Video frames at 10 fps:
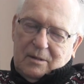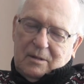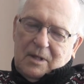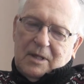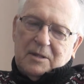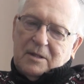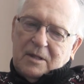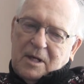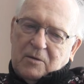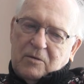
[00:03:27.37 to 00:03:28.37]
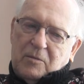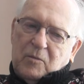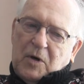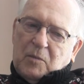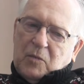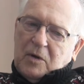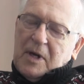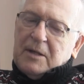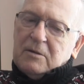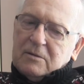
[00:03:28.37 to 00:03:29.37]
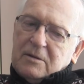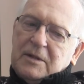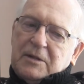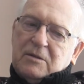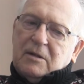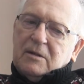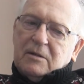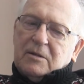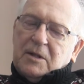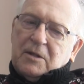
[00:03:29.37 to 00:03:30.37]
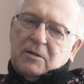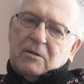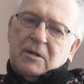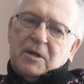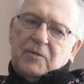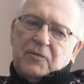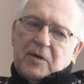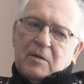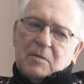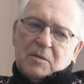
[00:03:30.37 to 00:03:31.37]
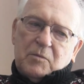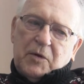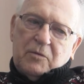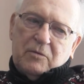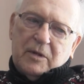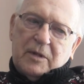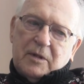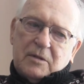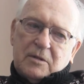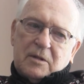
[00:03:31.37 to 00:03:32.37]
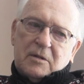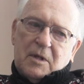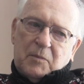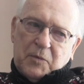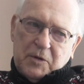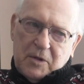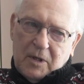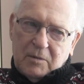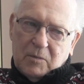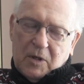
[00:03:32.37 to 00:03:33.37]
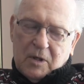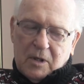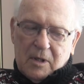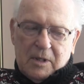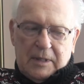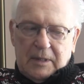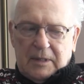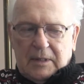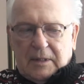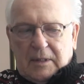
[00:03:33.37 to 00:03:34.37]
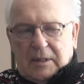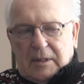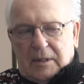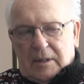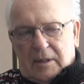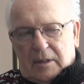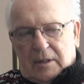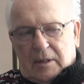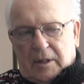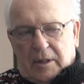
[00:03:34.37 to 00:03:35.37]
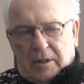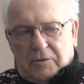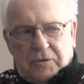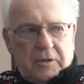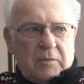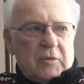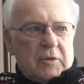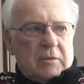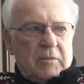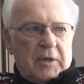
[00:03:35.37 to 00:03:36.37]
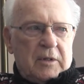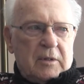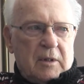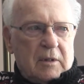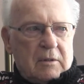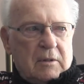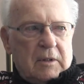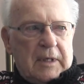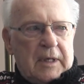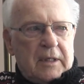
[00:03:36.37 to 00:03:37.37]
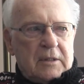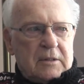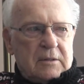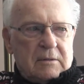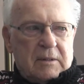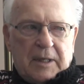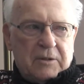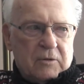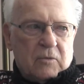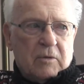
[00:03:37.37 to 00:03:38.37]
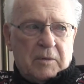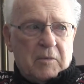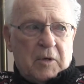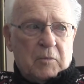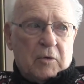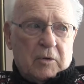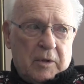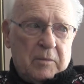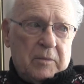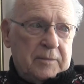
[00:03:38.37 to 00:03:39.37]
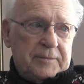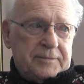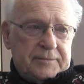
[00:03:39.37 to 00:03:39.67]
Not that I remember. I don't think so. I don't think there were any farms between us except the Dunbar. And Jim would have been in our class. I don't remember him.